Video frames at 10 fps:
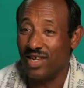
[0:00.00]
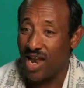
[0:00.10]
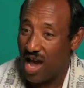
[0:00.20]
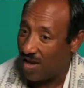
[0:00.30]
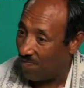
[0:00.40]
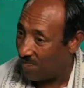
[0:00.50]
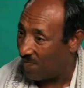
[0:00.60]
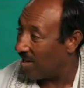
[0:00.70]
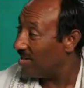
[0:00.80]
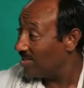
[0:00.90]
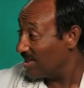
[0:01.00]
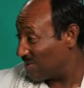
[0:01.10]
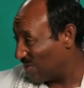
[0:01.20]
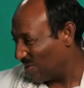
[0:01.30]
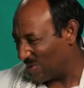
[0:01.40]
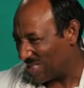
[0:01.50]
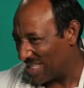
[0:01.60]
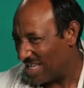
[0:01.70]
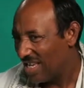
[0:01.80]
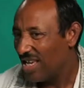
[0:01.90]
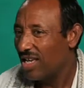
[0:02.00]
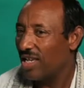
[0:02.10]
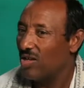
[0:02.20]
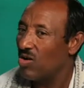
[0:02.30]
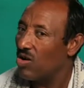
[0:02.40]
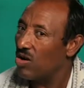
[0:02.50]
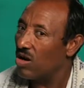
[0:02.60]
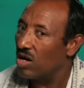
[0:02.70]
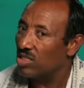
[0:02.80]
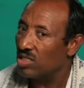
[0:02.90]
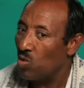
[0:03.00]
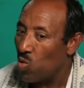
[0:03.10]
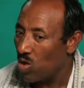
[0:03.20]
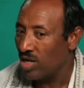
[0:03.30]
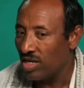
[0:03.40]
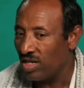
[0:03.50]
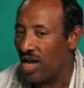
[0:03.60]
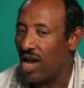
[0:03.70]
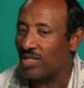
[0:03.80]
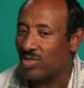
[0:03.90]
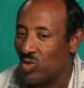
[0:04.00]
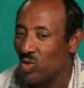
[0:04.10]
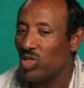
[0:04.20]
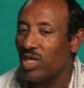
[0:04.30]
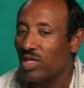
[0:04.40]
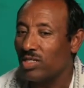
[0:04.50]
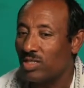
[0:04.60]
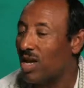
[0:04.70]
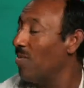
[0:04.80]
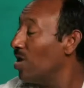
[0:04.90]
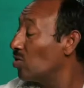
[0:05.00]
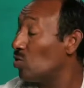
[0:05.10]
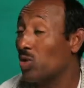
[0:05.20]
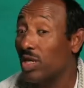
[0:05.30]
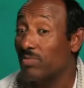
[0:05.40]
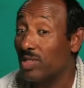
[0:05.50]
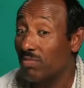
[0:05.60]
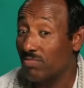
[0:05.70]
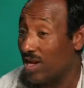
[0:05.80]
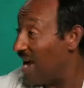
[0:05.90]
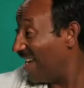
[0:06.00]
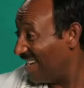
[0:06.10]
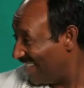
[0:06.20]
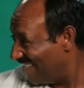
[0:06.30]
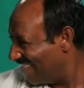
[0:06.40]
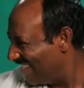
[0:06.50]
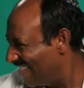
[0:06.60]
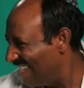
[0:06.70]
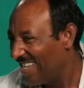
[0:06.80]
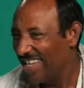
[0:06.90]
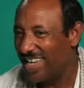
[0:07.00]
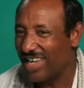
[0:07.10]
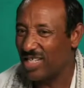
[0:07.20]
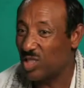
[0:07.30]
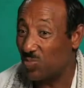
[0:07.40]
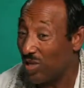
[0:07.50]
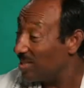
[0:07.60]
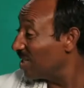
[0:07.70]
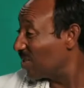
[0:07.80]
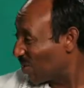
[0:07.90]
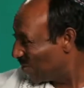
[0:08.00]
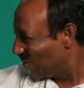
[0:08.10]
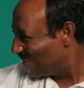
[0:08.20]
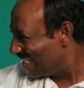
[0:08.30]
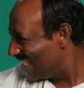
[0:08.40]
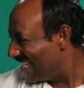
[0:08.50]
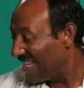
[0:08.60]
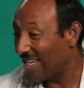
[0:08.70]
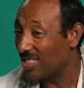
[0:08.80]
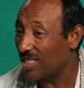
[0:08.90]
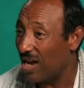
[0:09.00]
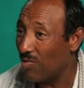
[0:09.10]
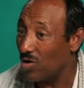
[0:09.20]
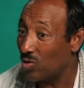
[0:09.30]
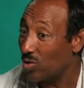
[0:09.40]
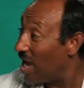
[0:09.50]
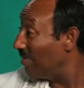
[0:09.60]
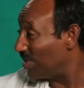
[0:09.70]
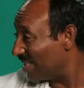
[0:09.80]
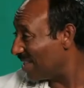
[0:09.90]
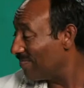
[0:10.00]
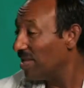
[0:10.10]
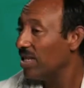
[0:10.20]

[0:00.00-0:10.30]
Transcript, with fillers: the life, and the truth. You know, the world has looking someone to give them guidance and speaks the truth and someone who loves him.